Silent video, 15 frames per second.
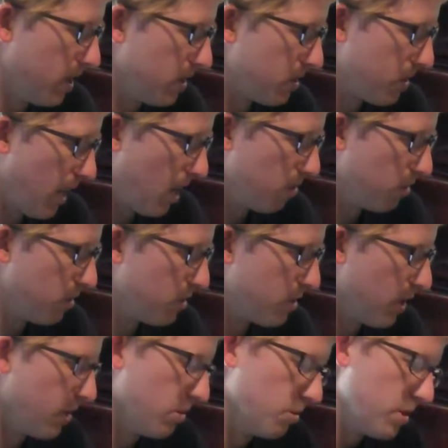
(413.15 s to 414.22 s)

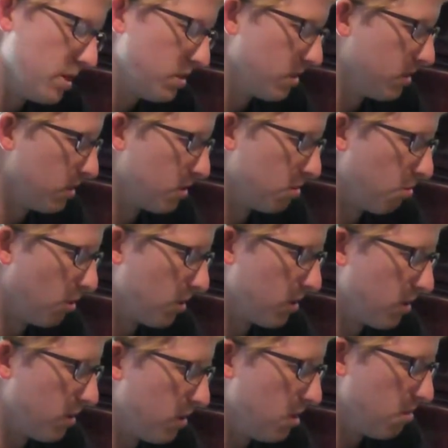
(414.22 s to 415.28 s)
established, and the reason the
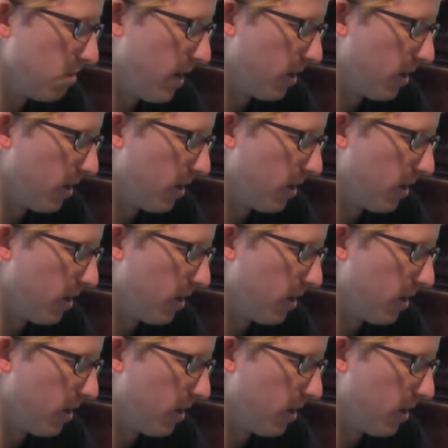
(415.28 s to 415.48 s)
subordinate theme